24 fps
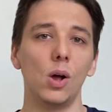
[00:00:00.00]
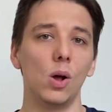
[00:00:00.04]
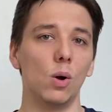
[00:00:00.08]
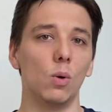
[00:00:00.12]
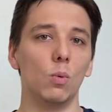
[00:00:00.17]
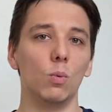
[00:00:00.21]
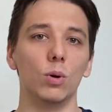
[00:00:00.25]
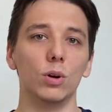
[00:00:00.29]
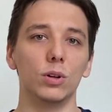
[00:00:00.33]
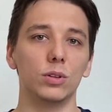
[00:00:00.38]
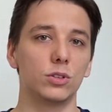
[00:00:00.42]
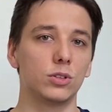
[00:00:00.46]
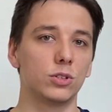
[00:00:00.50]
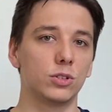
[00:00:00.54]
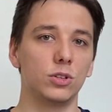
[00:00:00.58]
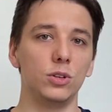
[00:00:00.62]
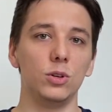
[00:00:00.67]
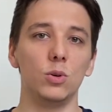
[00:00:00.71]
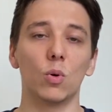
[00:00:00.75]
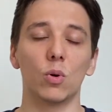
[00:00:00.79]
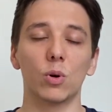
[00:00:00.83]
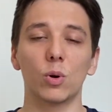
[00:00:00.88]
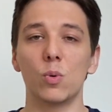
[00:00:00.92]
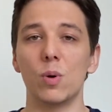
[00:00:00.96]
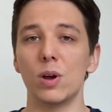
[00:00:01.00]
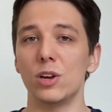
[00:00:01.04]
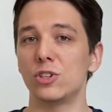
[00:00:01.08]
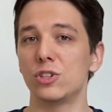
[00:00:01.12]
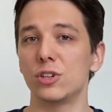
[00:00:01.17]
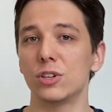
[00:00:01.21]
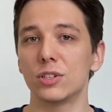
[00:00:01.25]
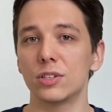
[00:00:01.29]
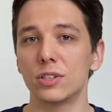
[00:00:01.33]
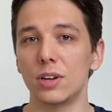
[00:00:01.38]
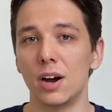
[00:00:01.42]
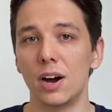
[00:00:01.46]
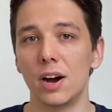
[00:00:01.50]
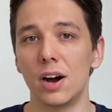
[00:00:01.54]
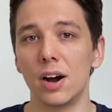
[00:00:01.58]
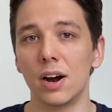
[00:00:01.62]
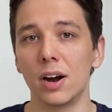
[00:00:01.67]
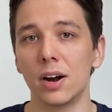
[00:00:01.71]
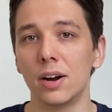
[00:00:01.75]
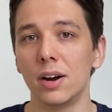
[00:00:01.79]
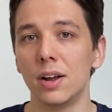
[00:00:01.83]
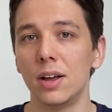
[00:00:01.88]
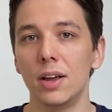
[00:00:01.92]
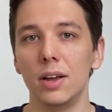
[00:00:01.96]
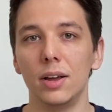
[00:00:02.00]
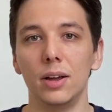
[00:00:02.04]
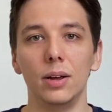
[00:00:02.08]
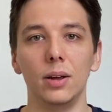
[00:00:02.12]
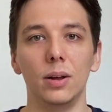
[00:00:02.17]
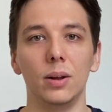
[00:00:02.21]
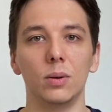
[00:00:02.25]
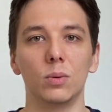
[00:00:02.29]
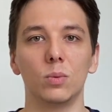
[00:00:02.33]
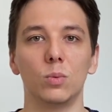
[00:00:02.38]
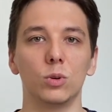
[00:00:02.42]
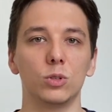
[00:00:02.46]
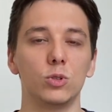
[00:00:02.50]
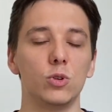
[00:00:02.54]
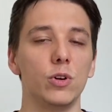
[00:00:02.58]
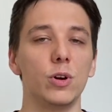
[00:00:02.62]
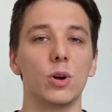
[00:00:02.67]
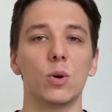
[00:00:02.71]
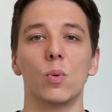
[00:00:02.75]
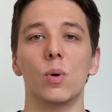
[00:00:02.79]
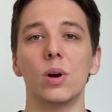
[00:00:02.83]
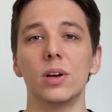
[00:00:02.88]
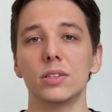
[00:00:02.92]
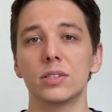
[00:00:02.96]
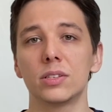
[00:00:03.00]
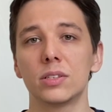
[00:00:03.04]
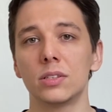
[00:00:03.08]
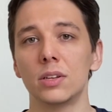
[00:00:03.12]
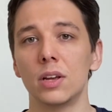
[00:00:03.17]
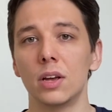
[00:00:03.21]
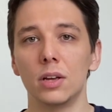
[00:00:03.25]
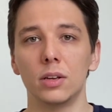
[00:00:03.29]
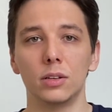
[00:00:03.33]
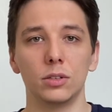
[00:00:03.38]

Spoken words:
what your questions are and what your requests.